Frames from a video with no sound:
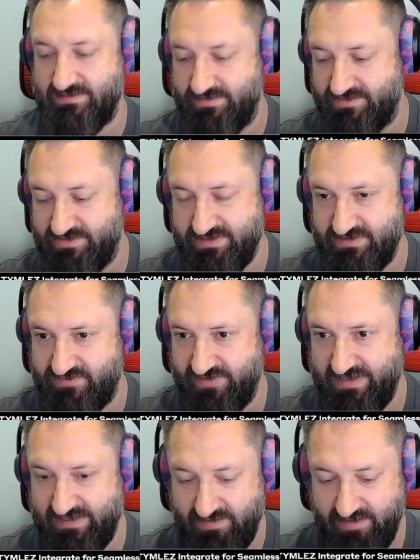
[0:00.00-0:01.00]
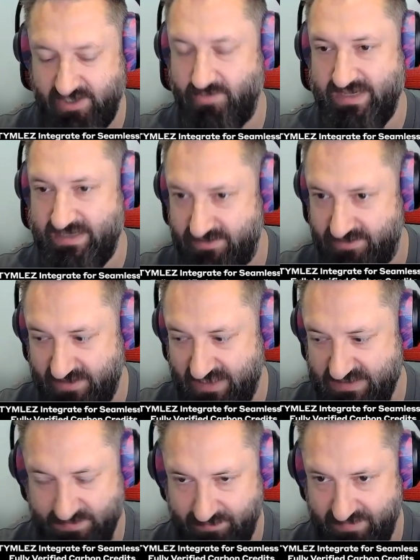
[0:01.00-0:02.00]
solution is green? And the only way you can do
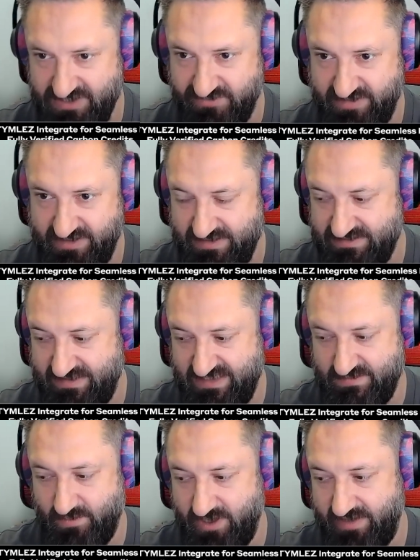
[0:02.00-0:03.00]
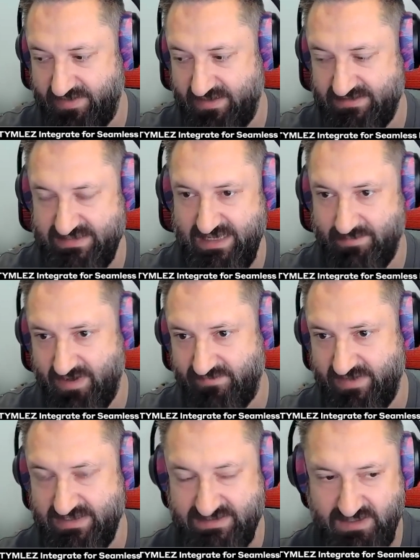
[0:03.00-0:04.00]
that is by measuring it. So that's why I think
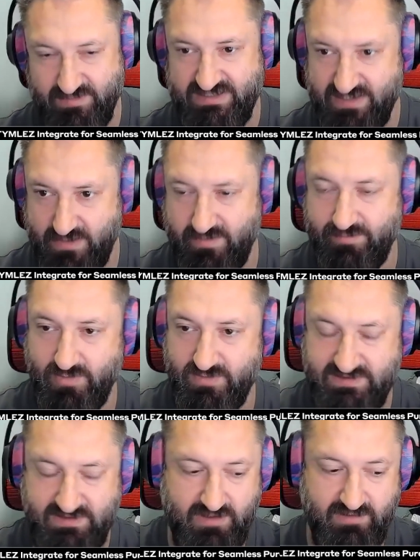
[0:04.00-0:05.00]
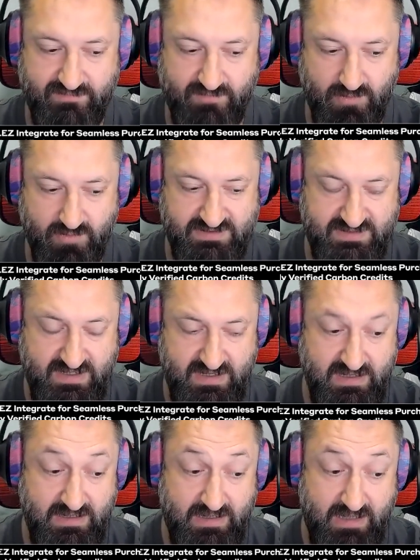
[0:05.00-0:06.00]
DMRV is going to be so important going forwards.
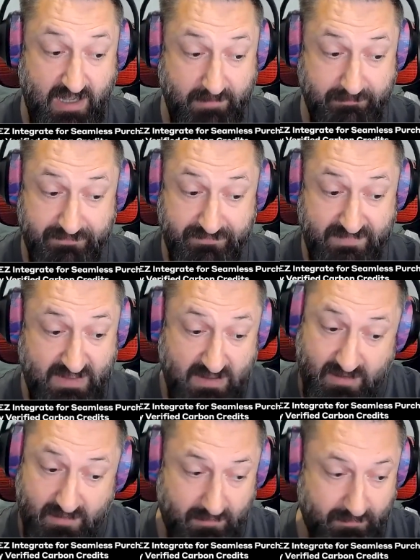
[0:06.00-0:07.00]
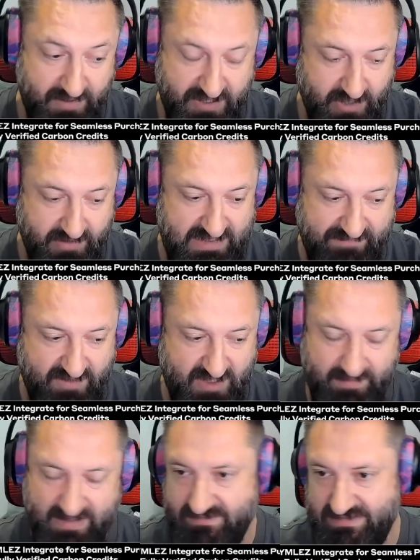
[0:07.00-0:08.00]
But, you know, you're never
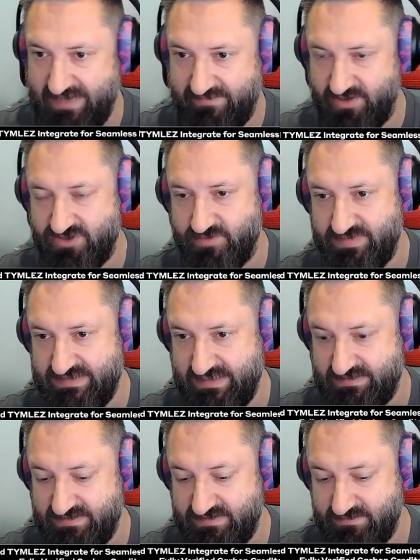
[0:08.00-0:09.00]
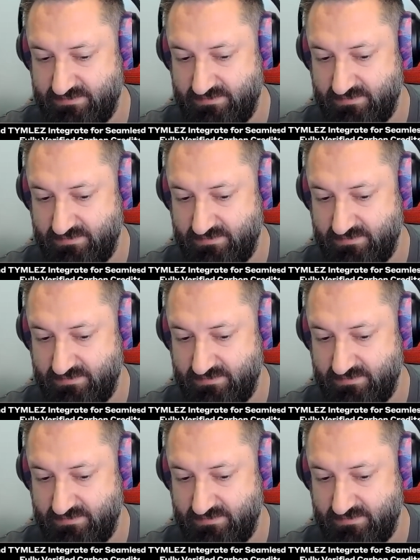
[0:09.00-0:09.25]
going to be able to have 100%